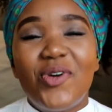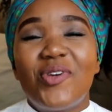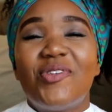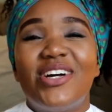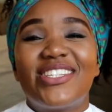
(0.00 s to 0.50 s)

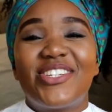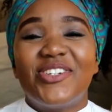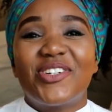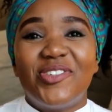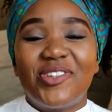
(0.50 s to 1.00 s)
We went
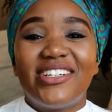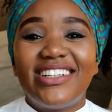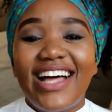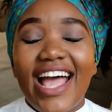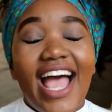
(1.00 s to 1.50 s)
to
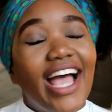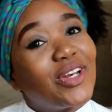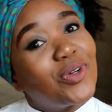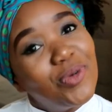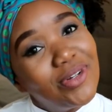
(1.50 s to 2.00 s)
Google,
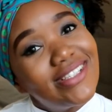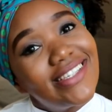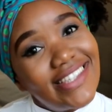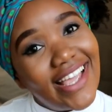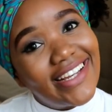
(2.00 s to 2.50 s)
and Google
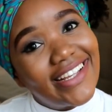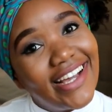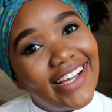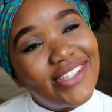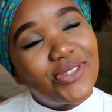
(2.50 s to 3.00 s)
said,
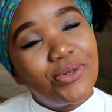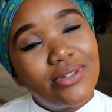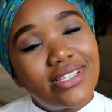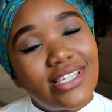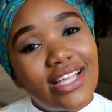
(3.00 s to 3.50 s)
guys,
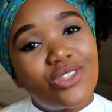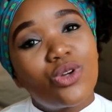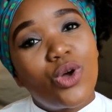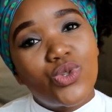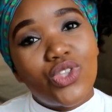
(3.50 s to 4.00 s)
Google said to
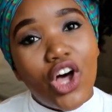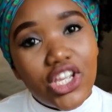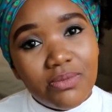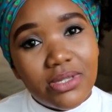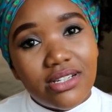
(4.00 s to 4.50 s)
go to the
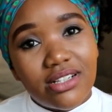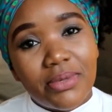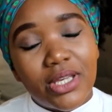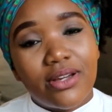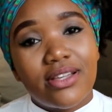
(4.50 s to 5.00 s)
hospital
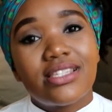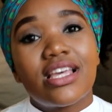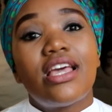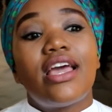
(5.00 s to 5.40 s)
because